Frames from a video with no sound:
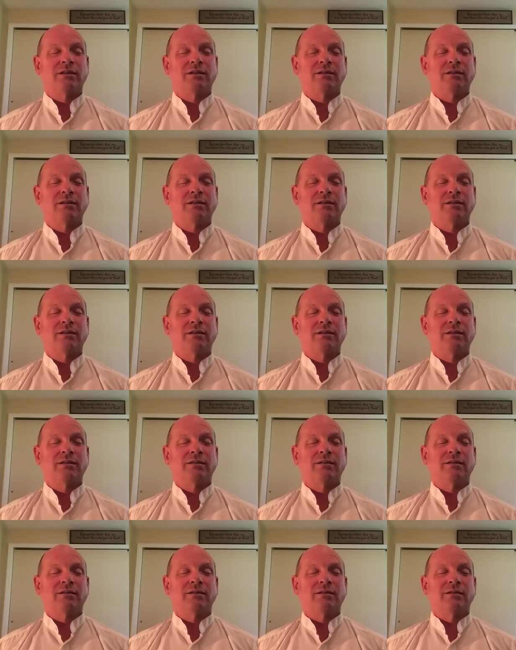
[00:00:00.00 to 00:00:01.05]

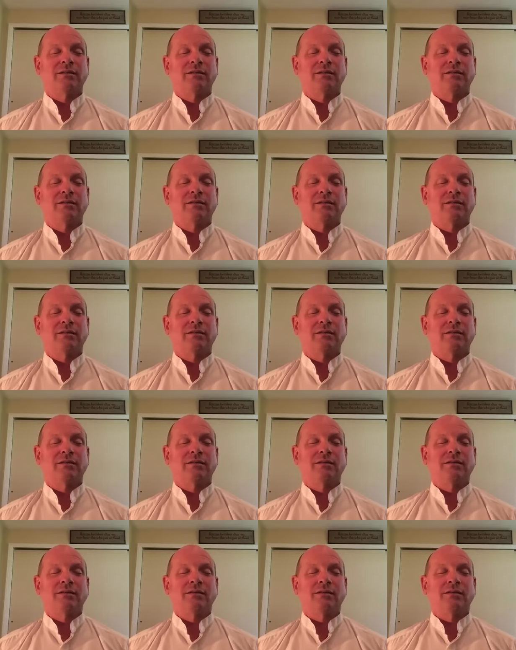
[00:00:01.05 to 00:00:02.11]
(no one is talking)